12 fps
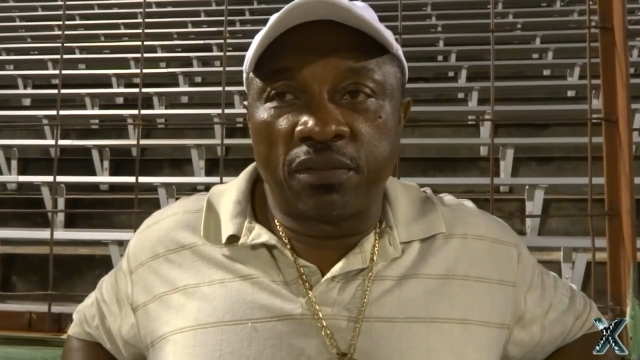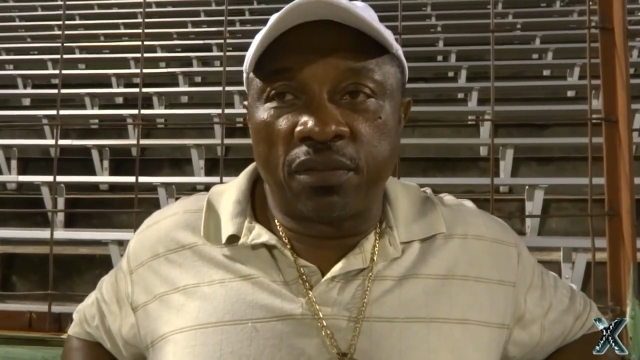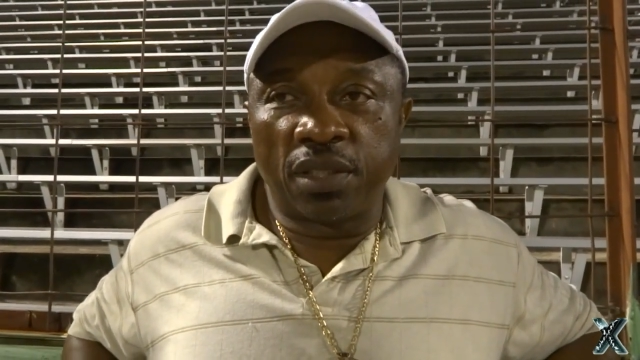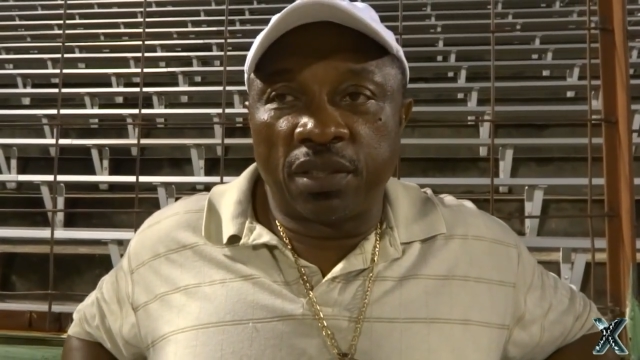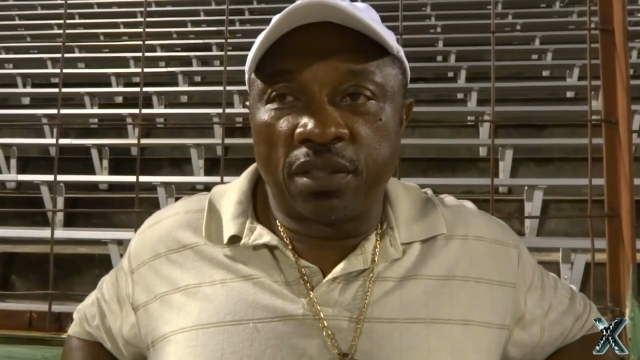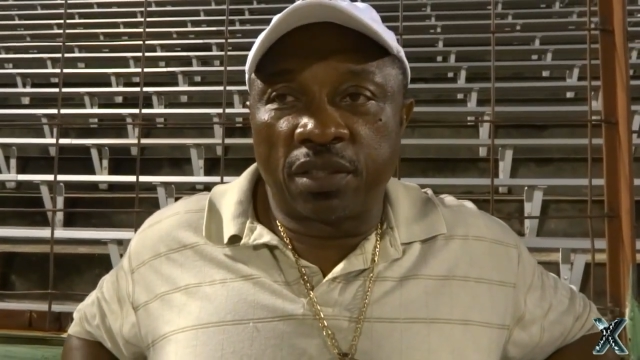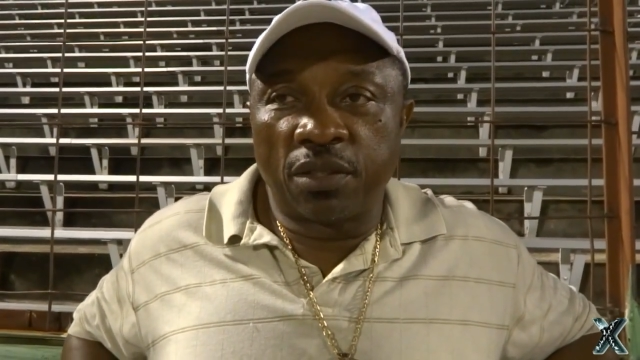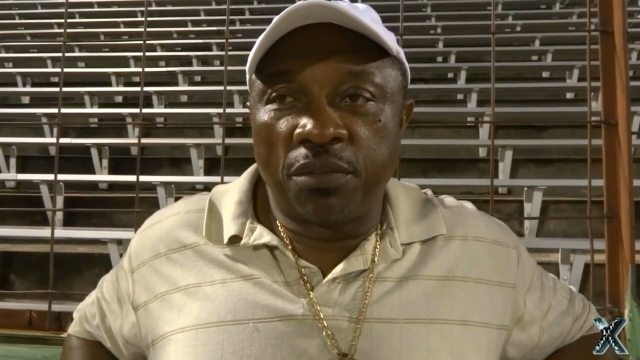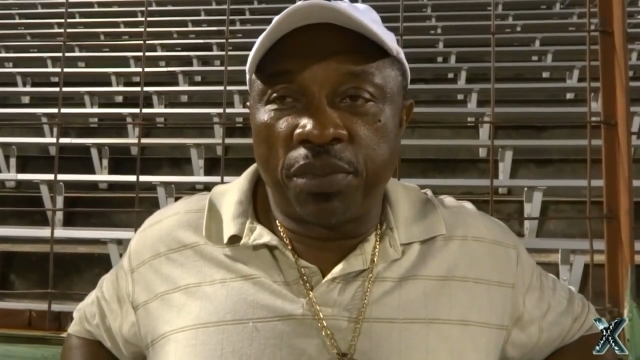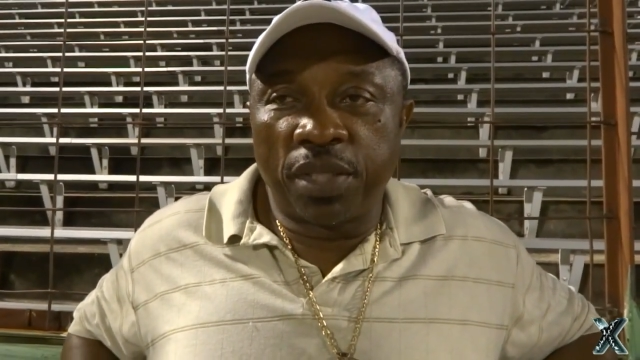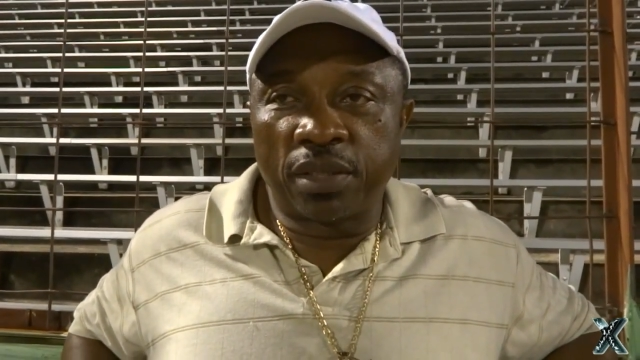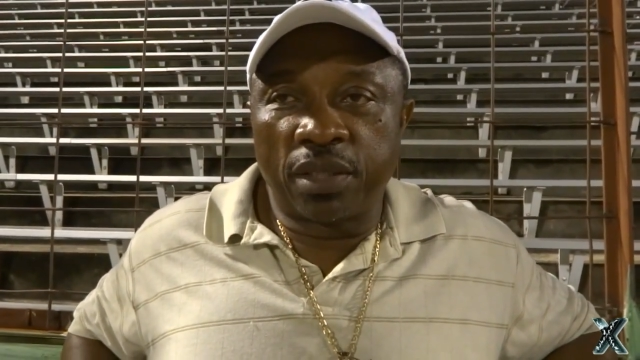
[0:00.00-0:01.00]
what his
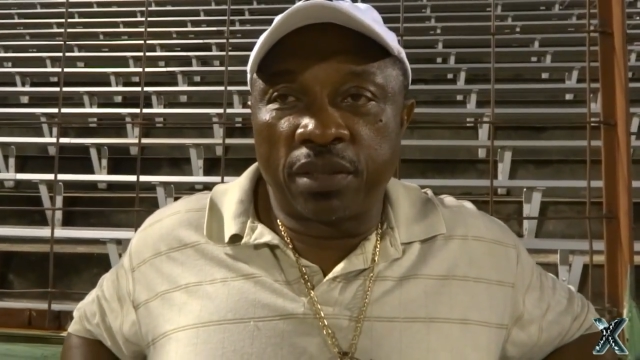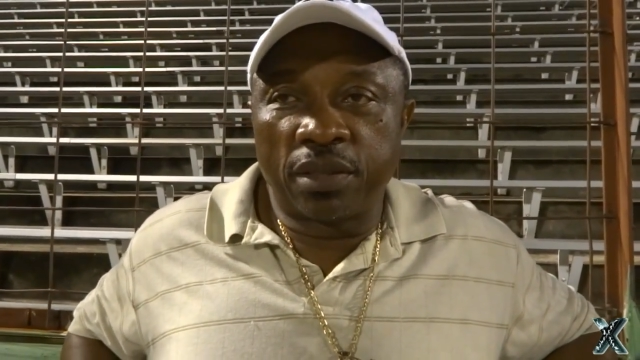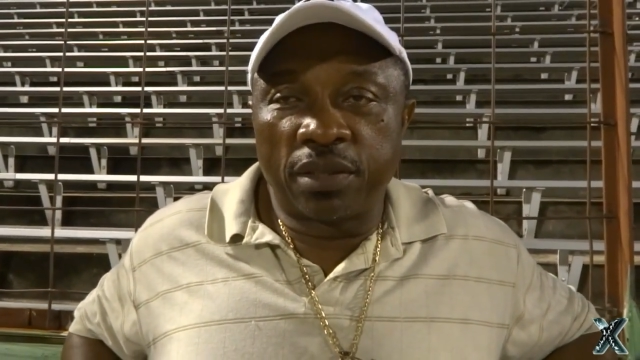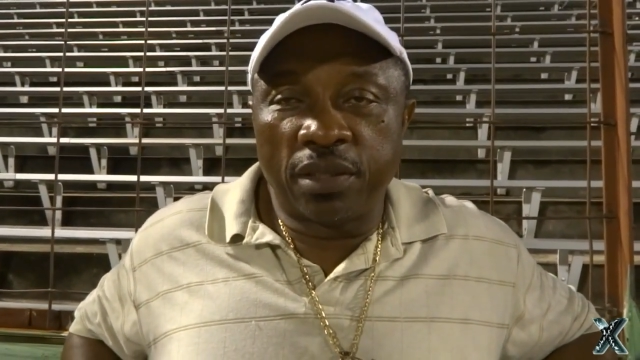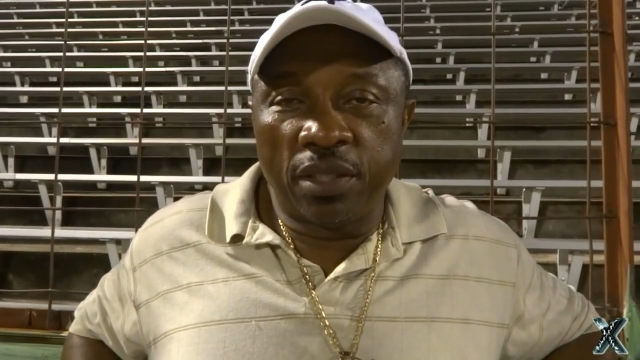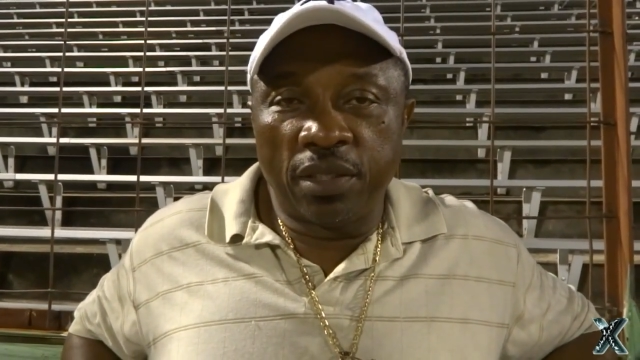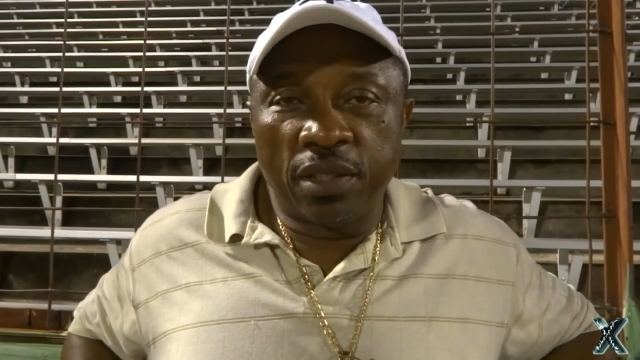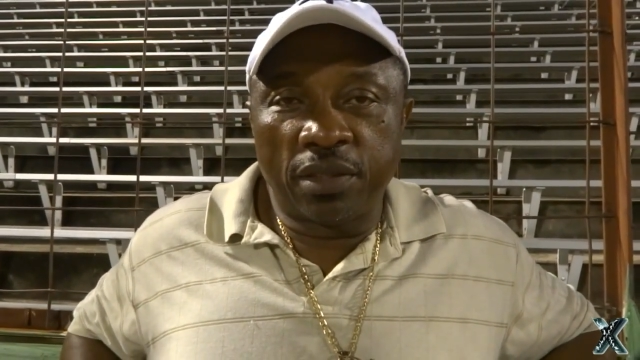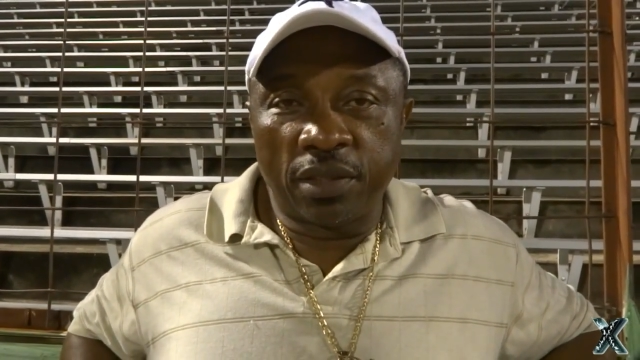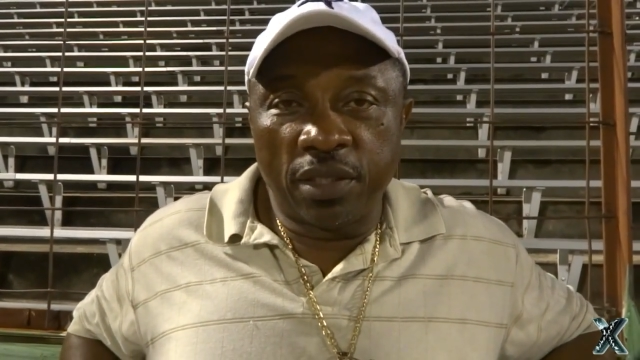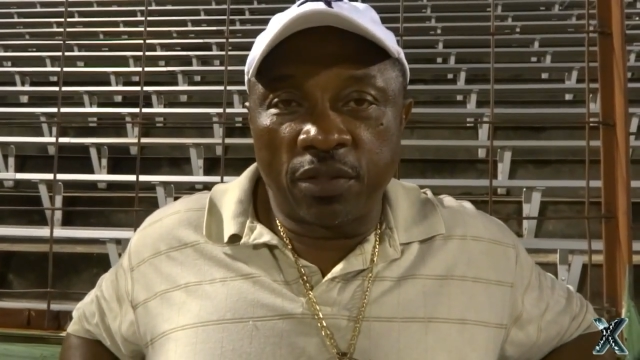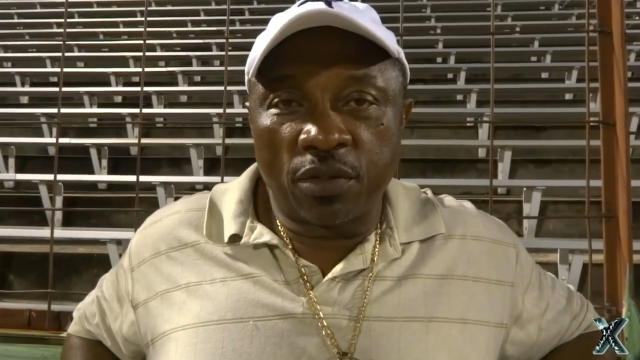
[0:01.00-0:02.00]
competitors, his
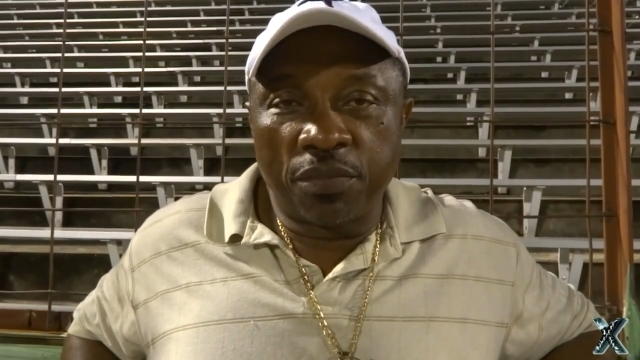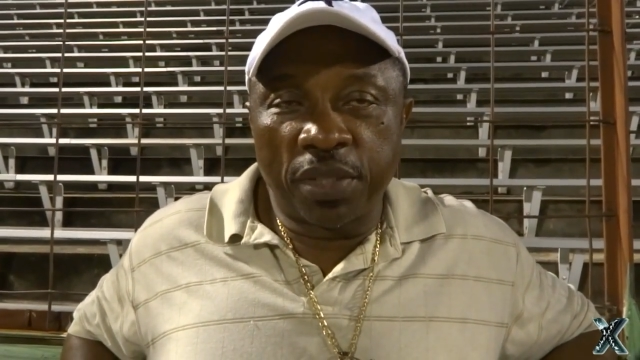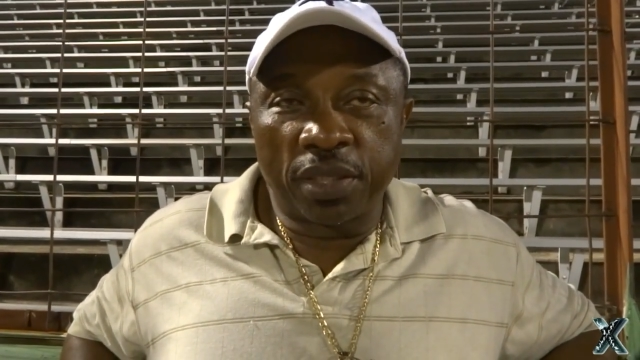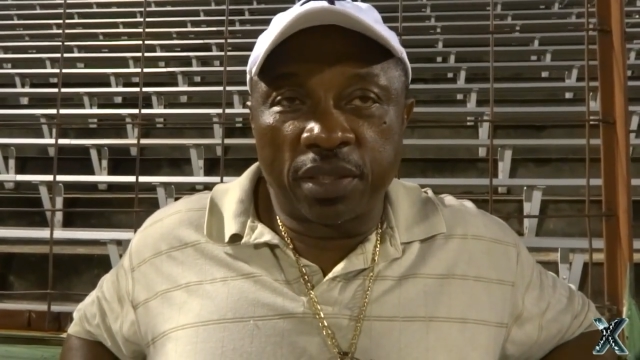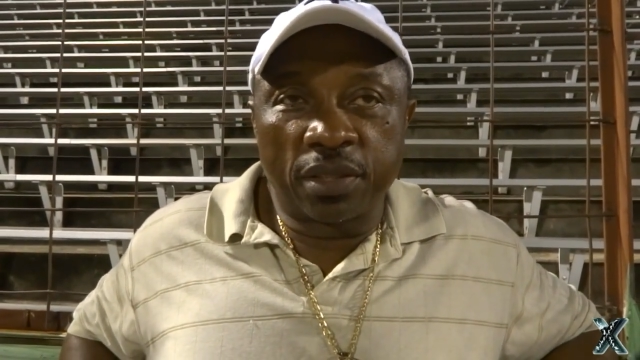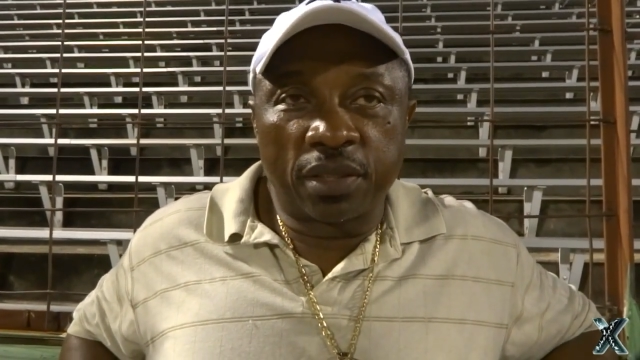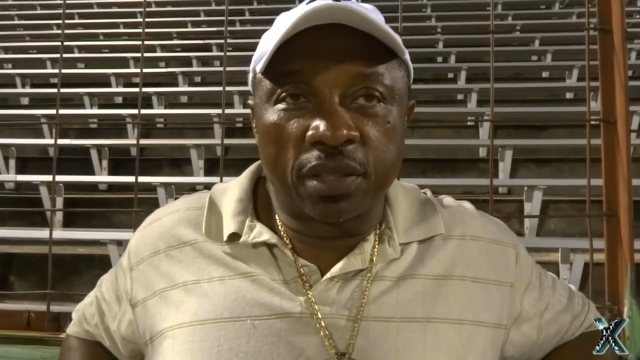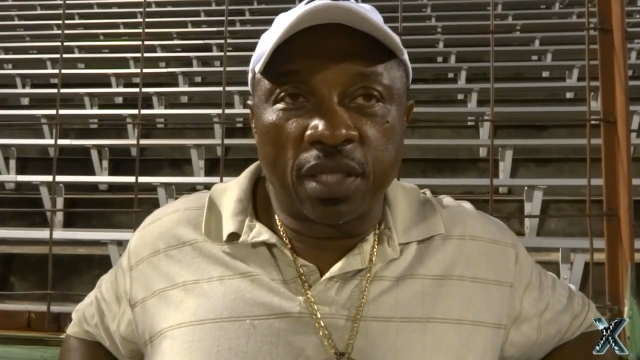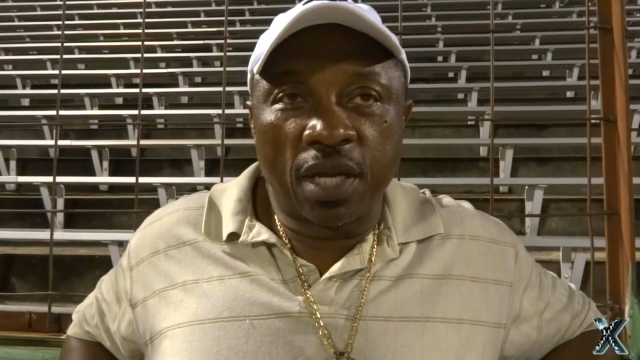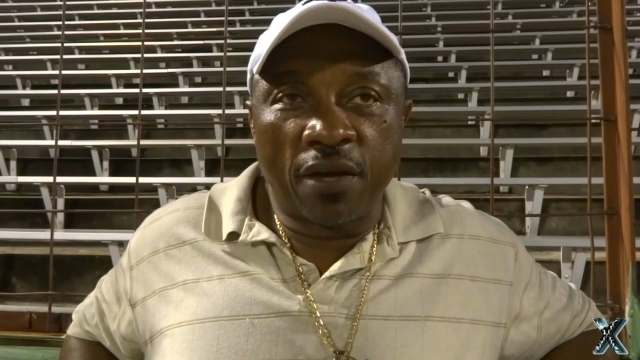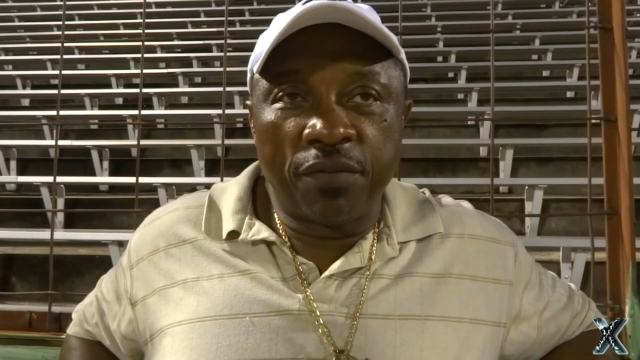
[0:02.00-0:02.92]
senior competitors